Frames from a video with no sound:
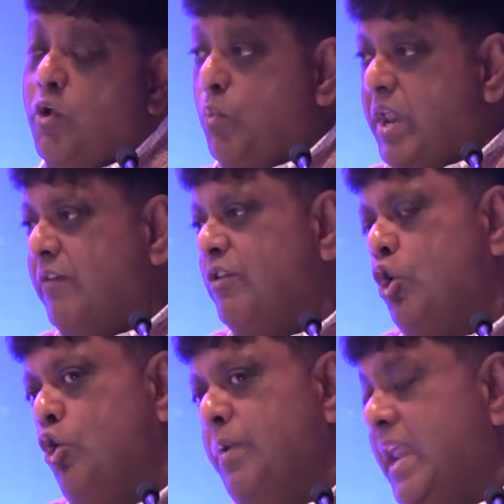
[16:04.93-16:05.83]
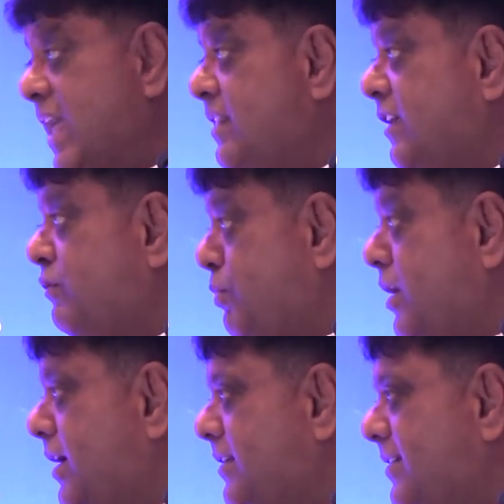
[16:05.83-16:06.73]
Whenever global health has
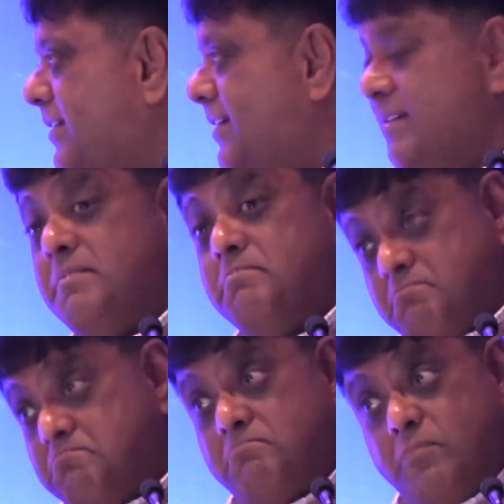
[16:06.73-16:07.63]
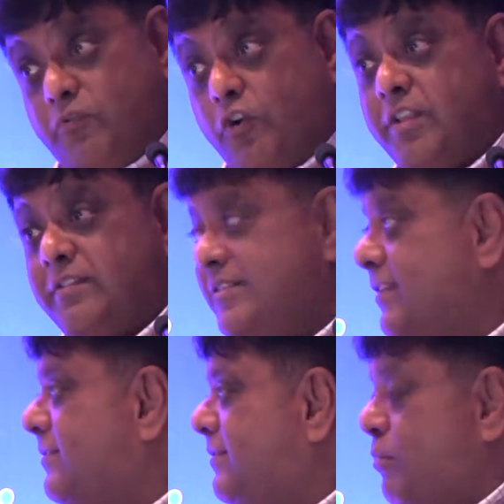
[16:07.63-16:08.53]
worked, for
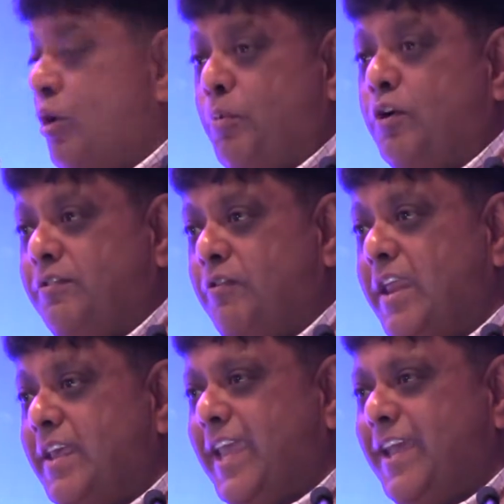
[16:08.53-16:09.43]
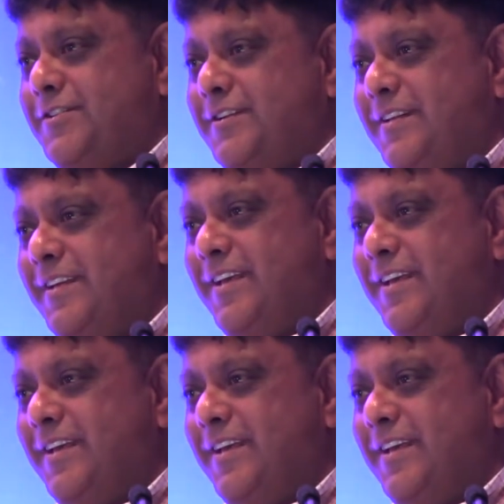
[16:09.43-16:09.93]
instance, smallpox eradication,